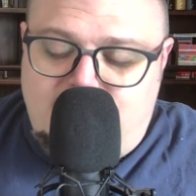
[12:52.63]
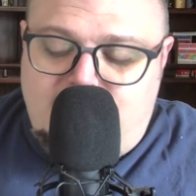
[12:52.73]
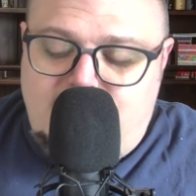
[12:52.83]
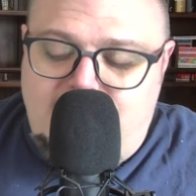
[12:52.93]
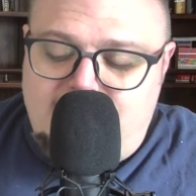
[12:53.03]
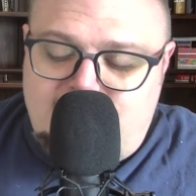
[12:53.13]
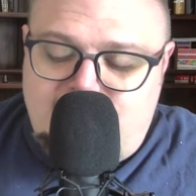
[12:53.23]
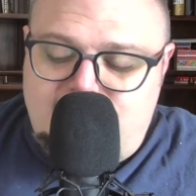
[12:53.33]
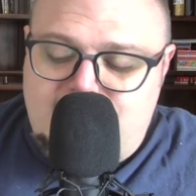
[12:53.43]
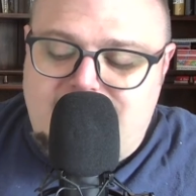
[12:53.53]
can't
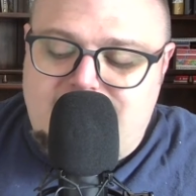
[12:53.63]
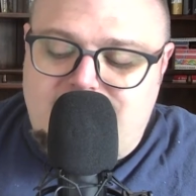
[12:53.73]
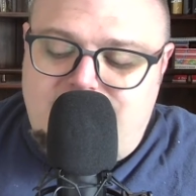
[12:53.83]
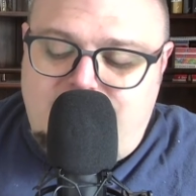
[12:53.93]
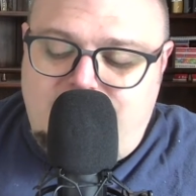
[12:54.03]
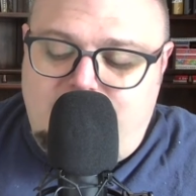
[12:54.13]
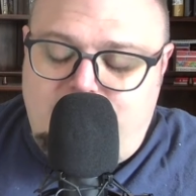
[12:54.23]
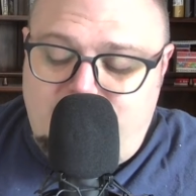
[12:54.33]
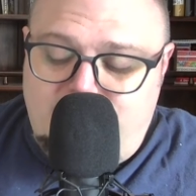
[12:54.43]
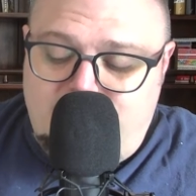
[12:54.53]
stand up
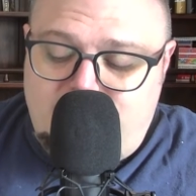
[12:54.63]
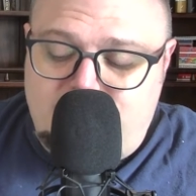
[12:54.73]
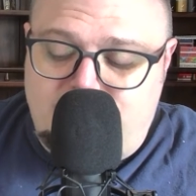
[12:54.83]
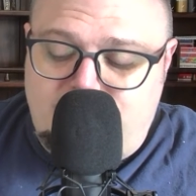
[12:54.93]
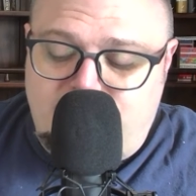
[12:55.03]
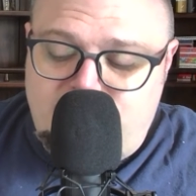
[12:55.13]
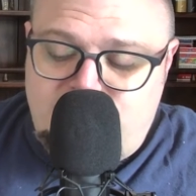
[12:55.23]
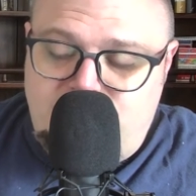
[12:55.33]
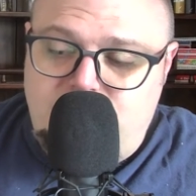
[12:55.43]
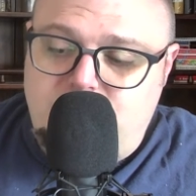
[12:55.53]
to
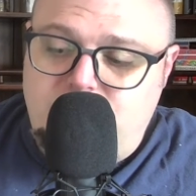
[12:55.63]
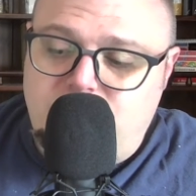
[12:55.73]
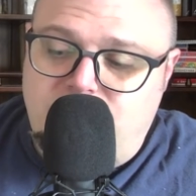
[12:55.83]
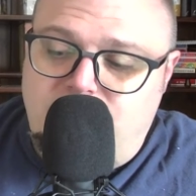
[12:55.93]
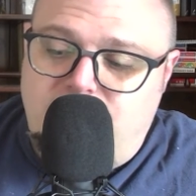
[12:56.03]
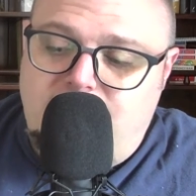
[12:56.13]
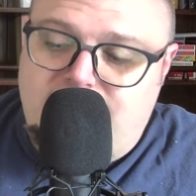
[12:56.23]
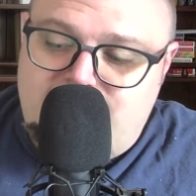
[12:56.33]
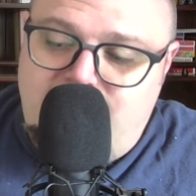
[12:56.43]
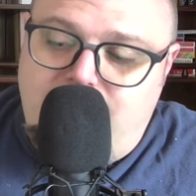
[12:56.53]
virtue and
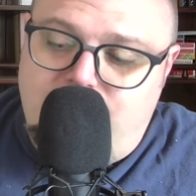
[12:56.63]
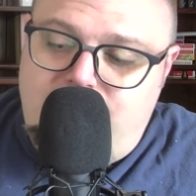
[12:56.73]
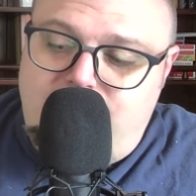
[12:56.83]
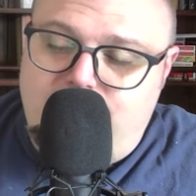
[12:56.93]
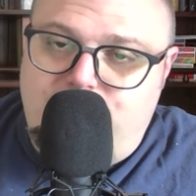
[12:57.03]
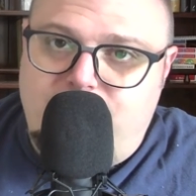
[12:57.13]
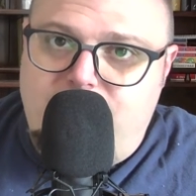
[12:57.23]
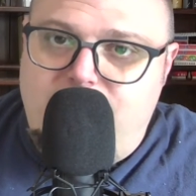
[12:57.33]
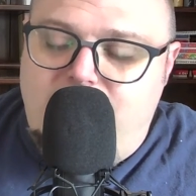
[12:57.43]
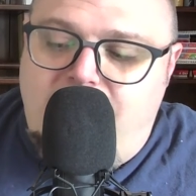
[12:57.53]
integrity.
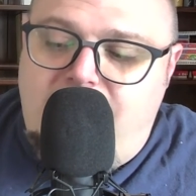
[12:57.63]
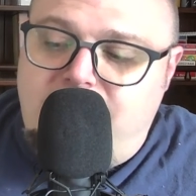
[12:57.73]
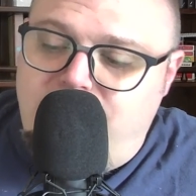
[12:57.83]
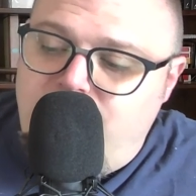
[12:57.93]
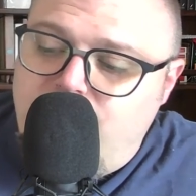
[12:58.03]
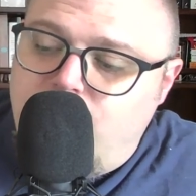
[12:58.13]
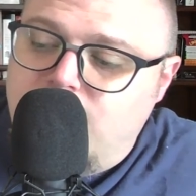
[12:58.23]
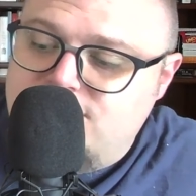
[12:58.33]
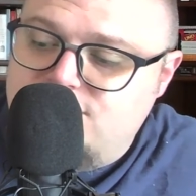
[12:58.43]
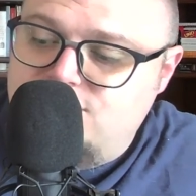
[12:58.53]
Agur
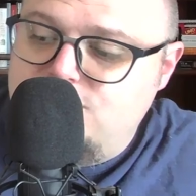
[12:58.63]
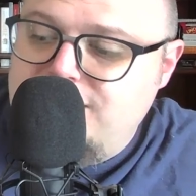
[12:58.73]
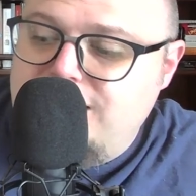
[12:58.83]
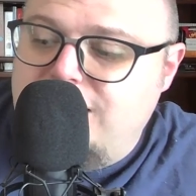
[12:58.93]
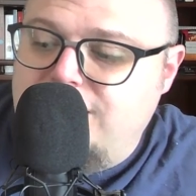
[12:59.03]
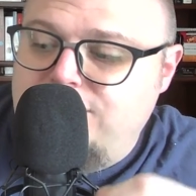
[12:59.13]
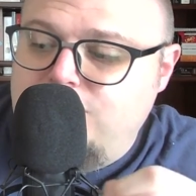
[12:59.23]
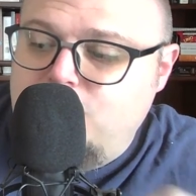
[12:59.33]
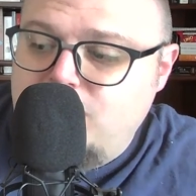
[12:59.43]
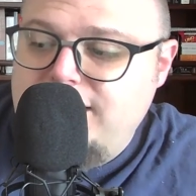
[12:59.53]
wants to be on the
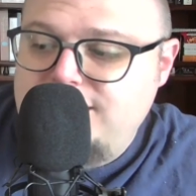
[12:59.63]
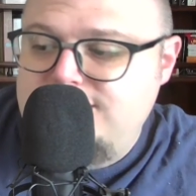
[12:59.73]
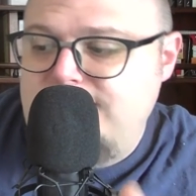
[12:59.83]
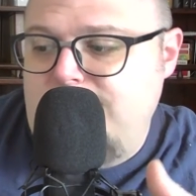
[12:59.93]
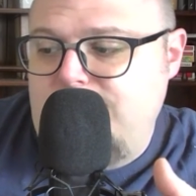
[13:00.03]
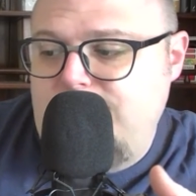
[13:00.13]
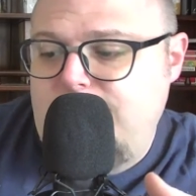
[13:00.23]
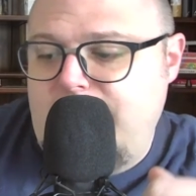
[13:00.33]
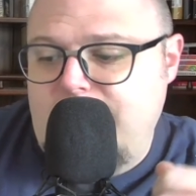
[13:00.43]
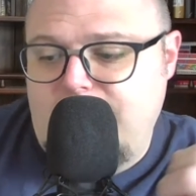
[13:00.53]
winning team
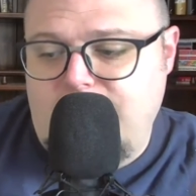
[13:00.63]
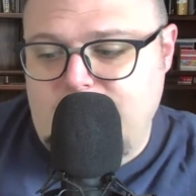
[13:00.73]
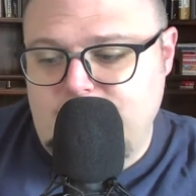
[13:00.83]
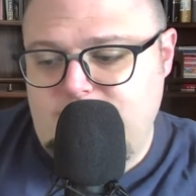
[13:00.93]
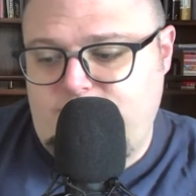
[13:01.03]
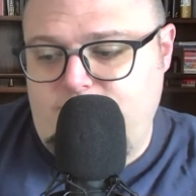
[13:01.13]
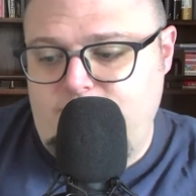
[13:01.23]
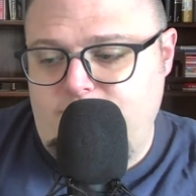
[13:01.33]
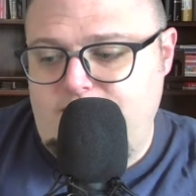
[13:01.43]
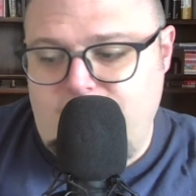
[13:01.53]
that comes from
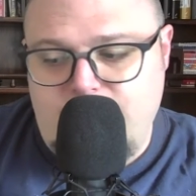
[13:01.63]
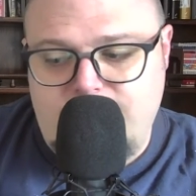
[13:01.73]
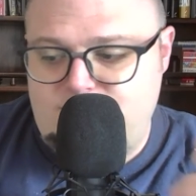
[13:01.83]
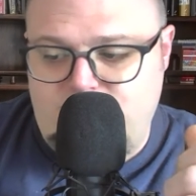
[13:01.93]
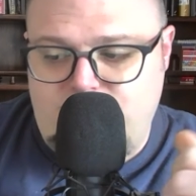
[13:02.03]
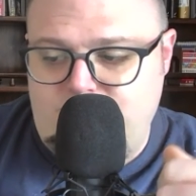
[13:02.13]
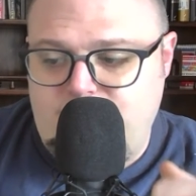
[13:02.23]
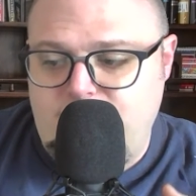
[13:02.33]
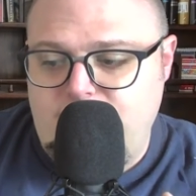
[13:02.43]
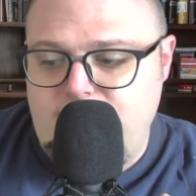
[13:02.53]
hearing truth,
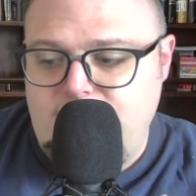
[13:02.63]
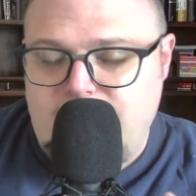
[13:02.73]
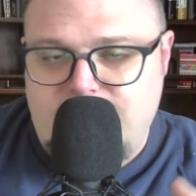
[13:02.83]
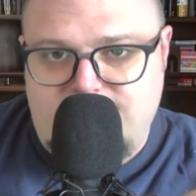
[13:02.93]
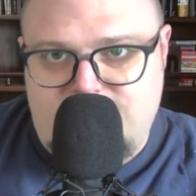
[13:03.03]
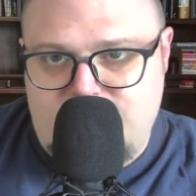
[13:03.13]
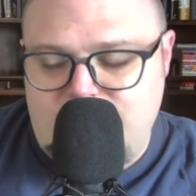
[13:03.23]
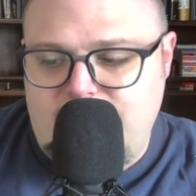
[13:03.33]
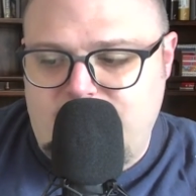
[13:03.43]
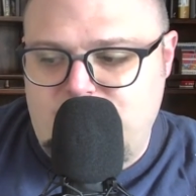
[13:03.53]

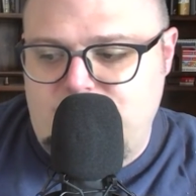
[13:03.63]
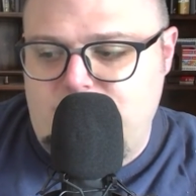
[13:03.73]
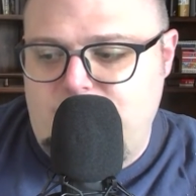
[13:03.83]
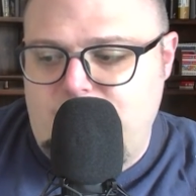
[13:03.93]
discerning truth,